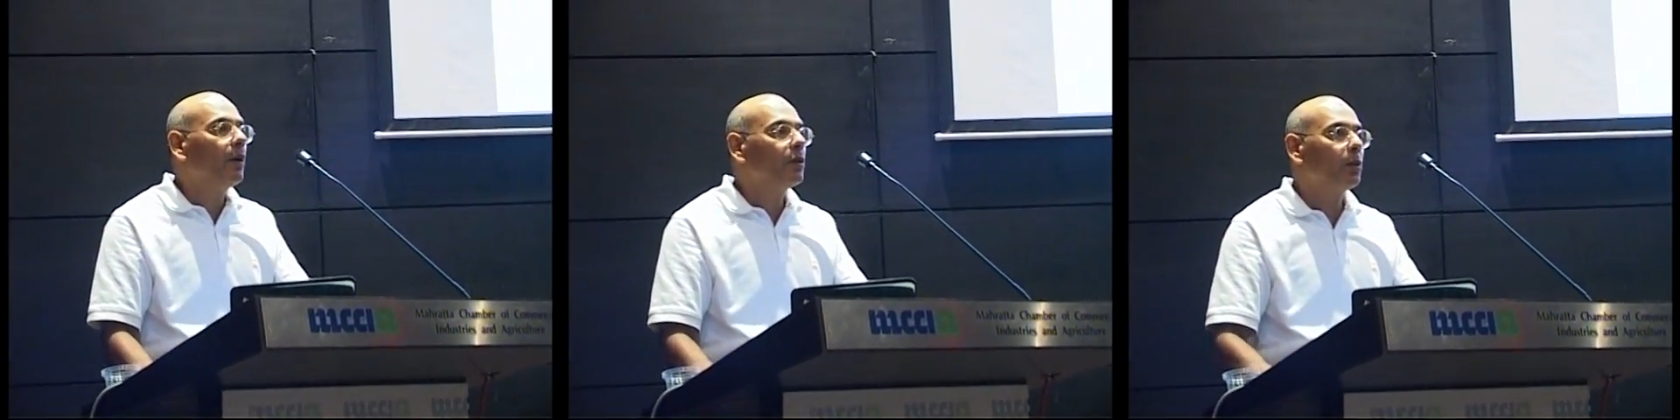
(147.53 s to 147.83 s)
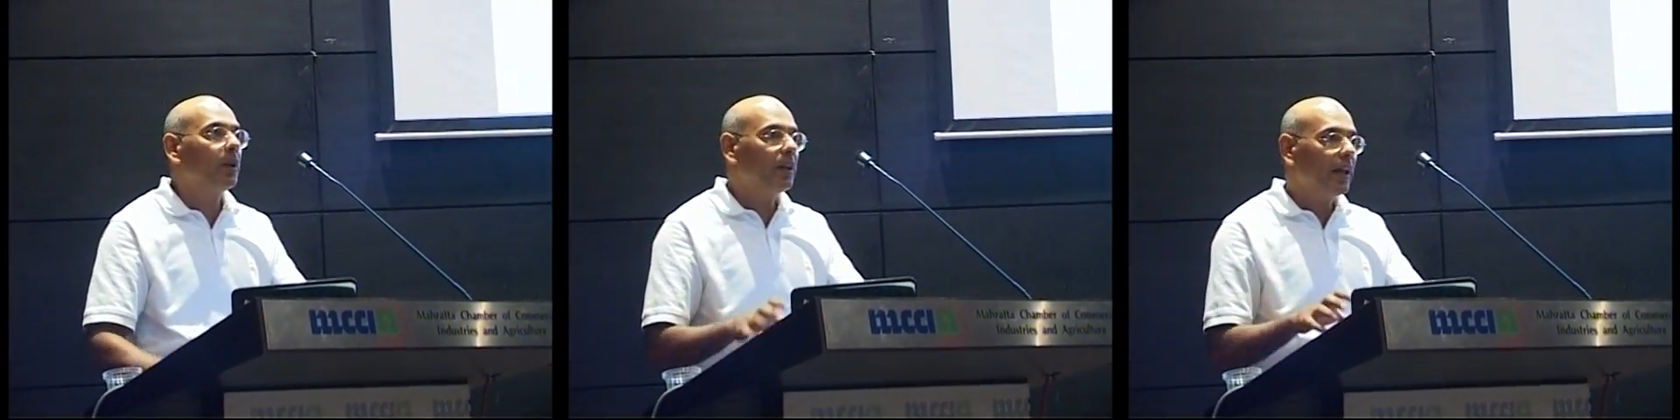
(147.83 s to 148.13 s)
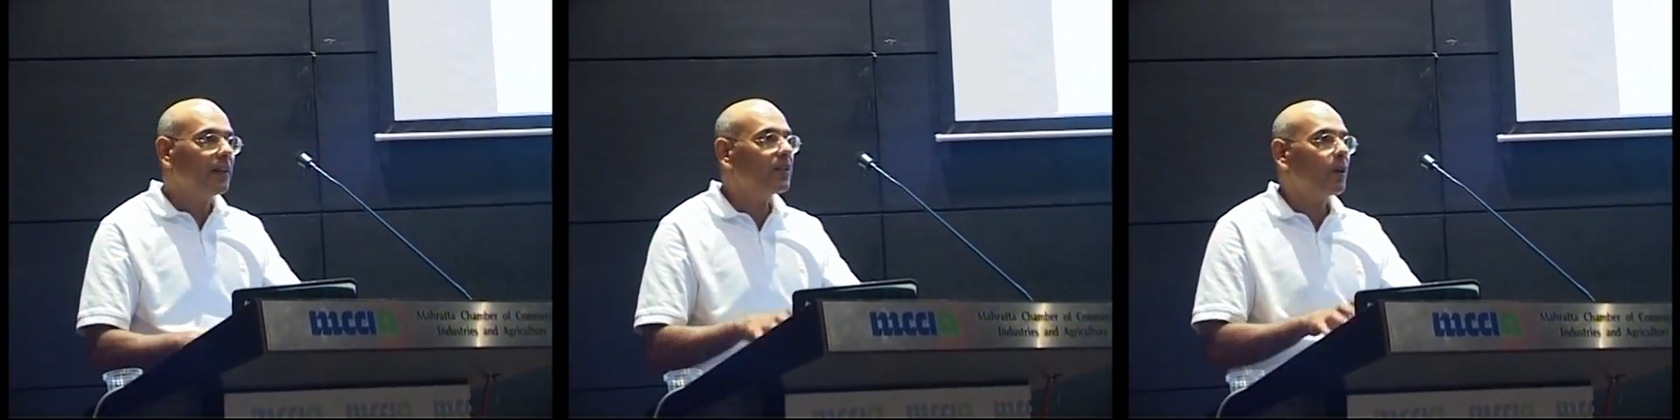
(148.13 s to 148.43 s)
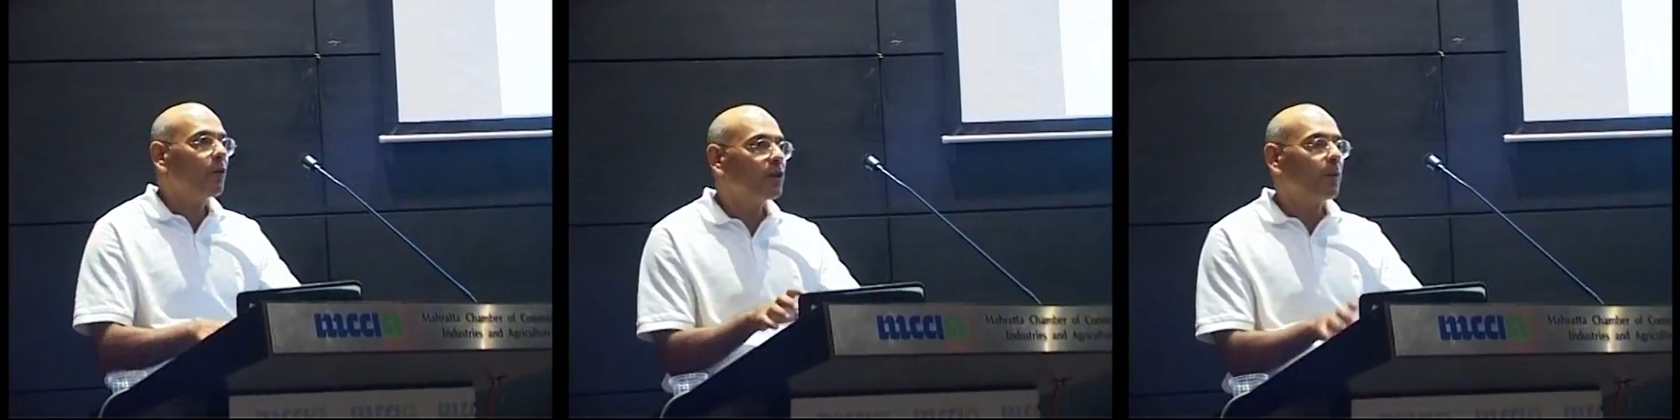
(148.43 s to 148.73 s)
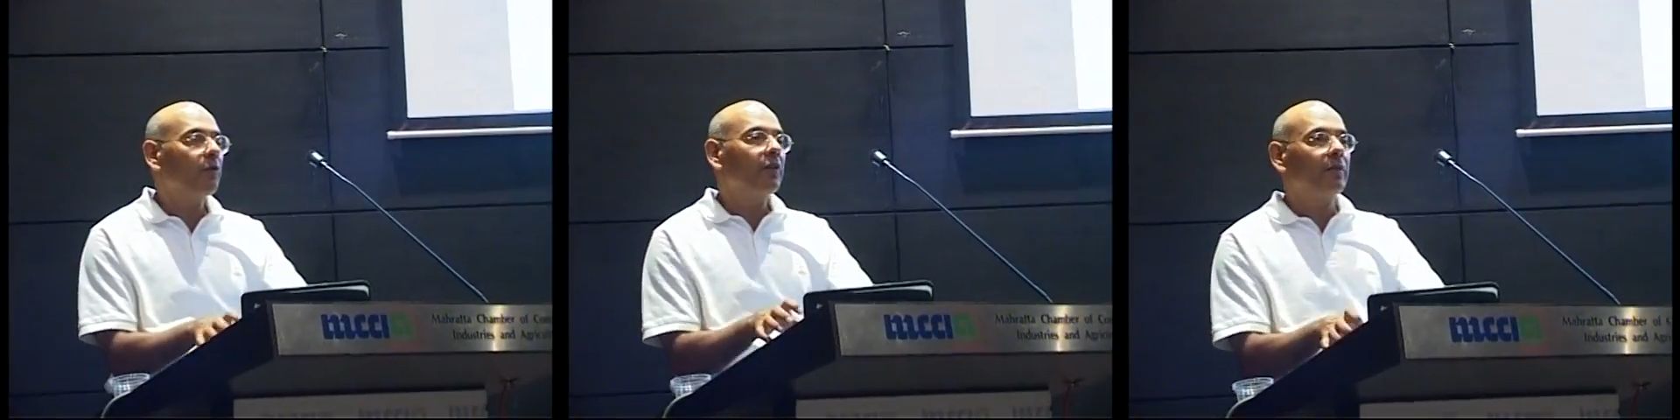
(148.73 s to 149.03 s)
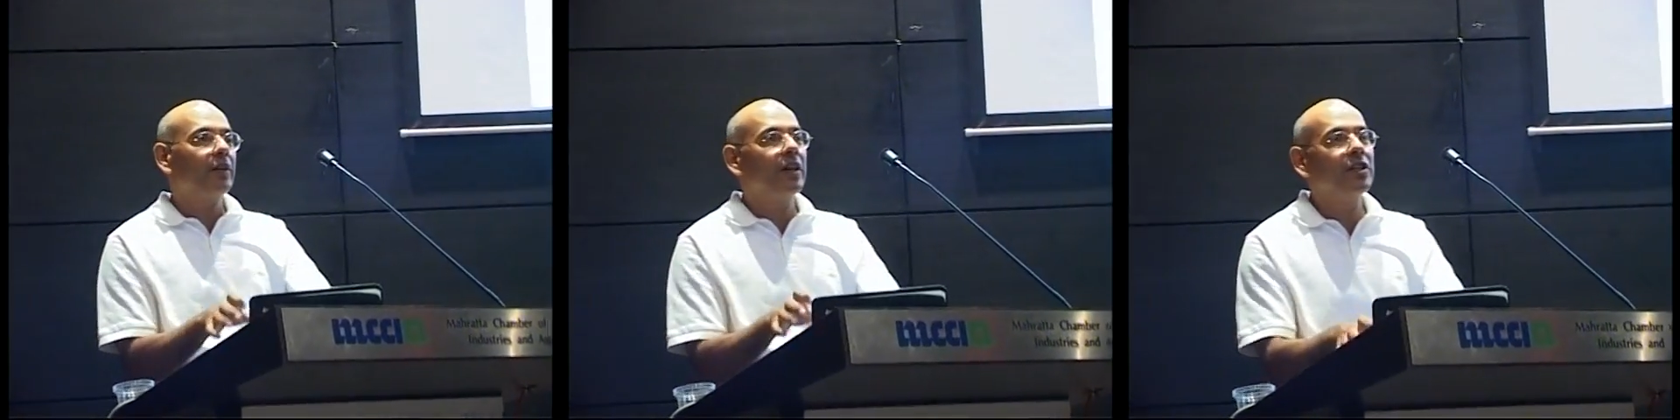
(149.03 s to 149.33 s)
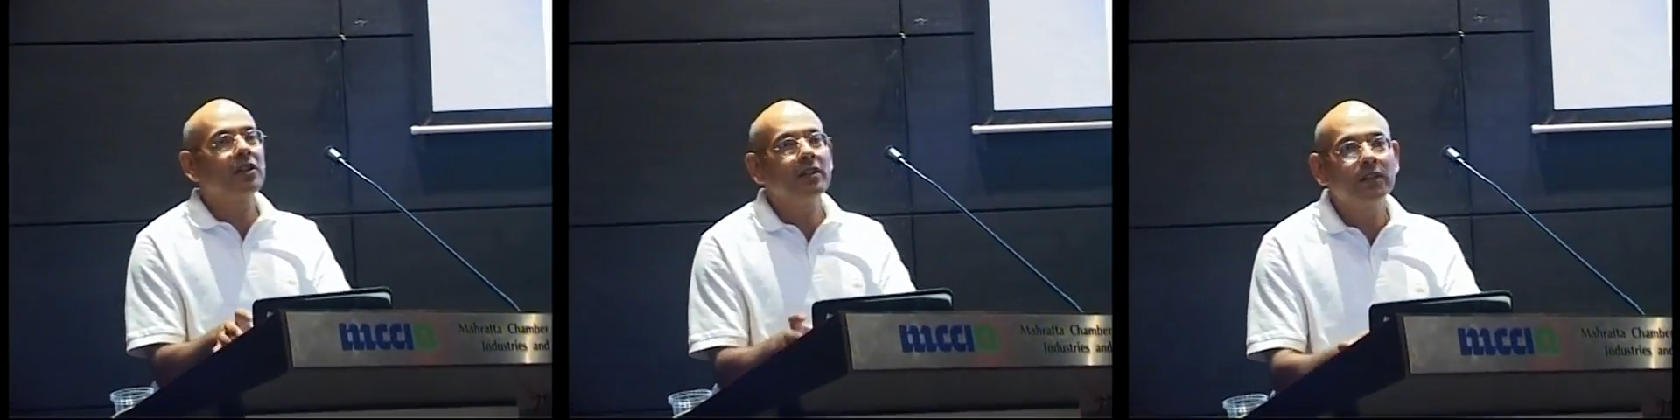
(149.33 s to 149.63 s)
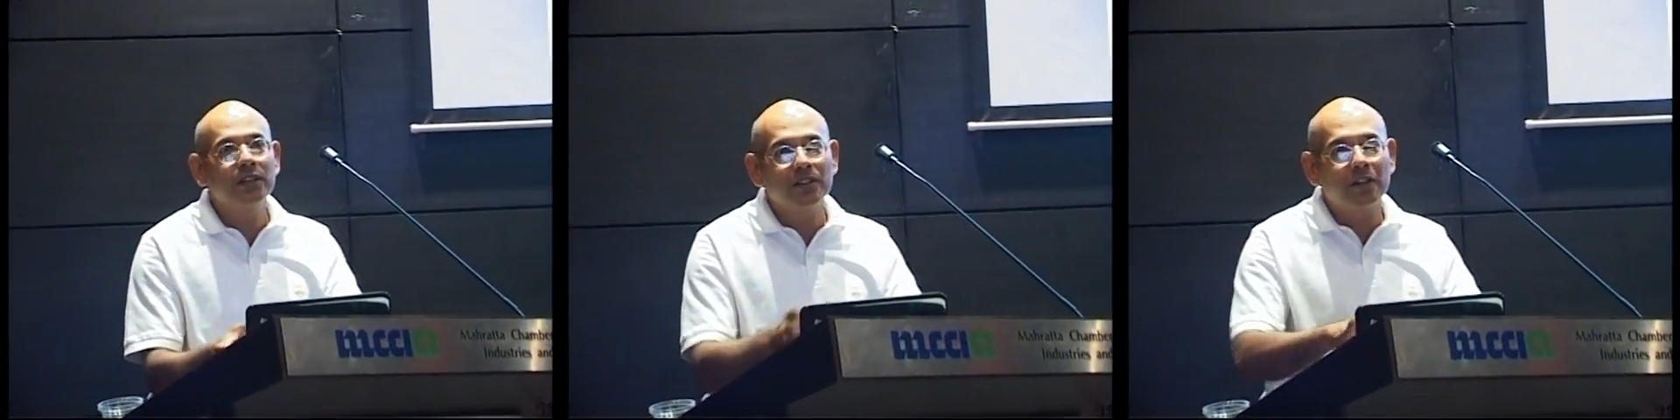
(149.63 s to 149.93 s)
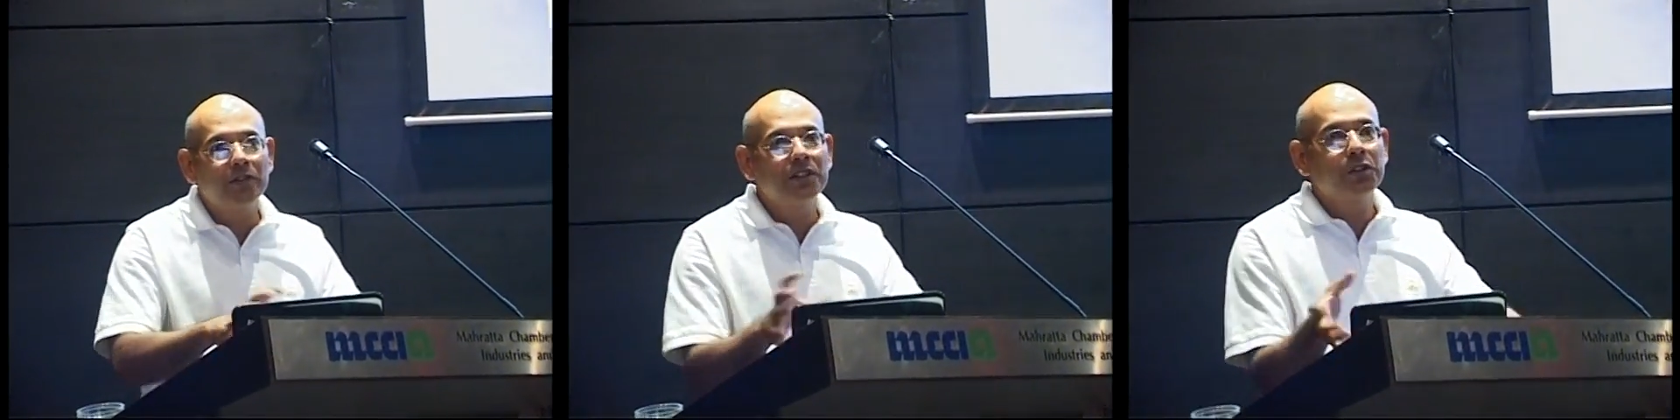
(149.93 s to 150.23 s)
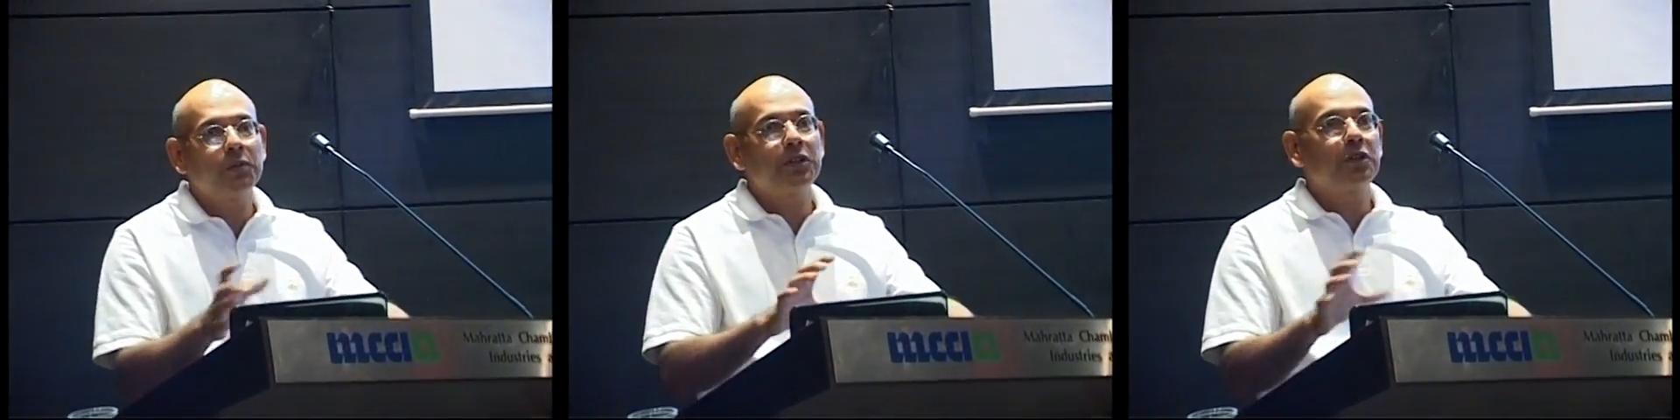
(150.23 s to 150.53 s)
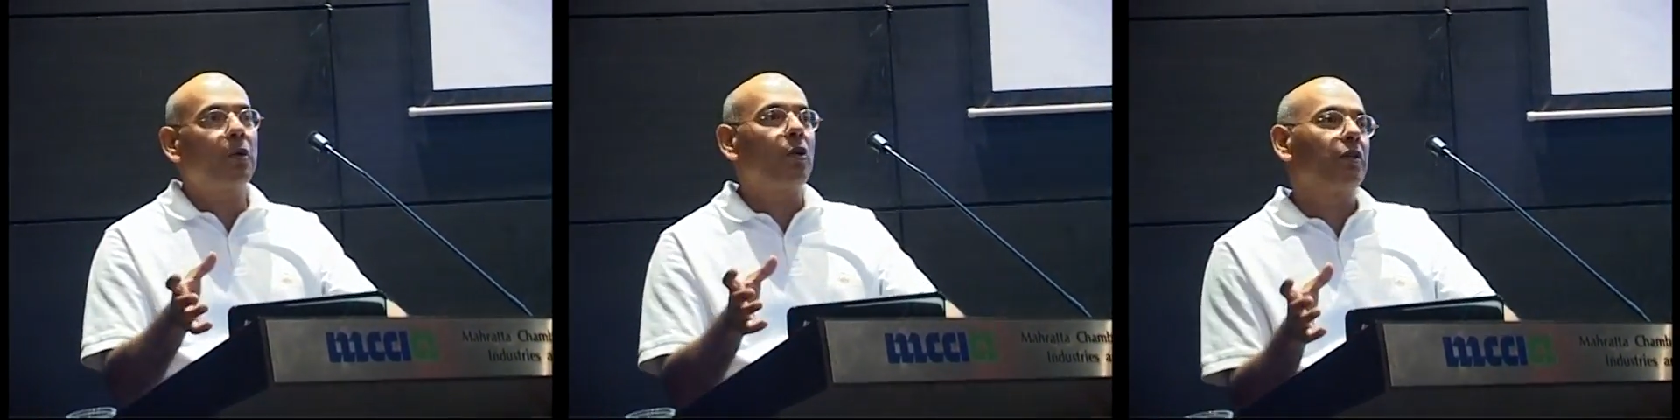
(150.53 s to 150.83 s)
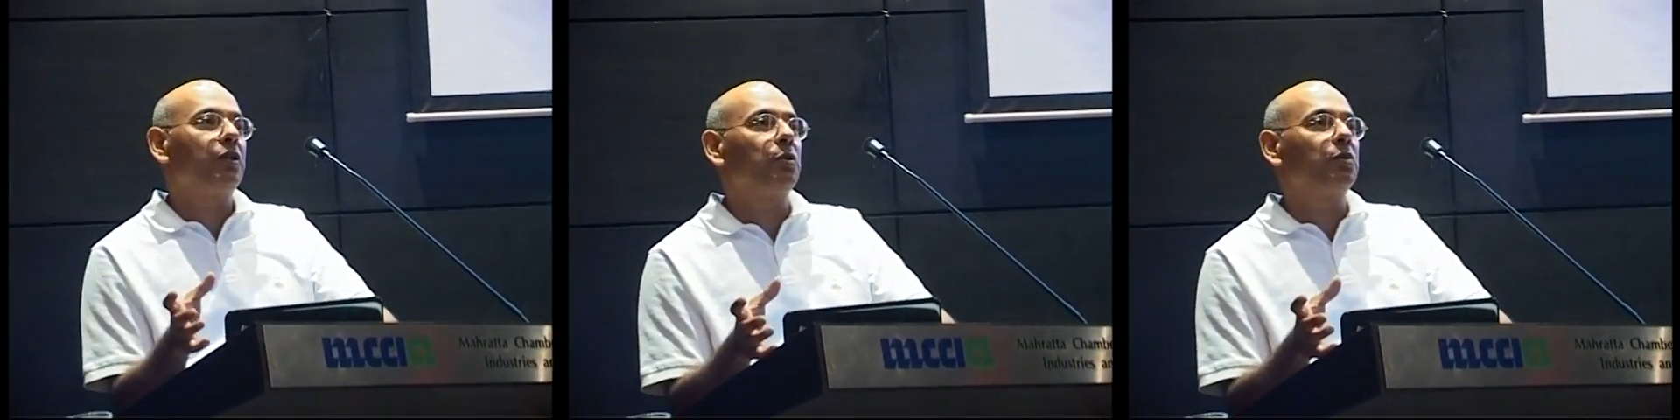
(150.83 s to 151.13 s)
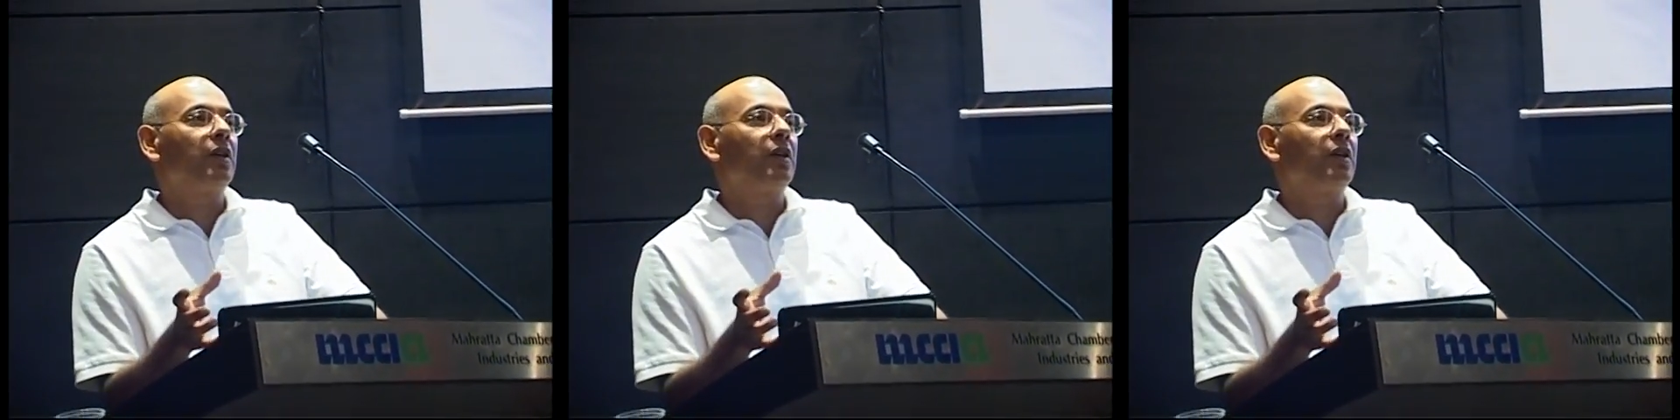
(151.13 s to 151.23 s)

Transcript: So it takes care of some of the traditional services versus product issues.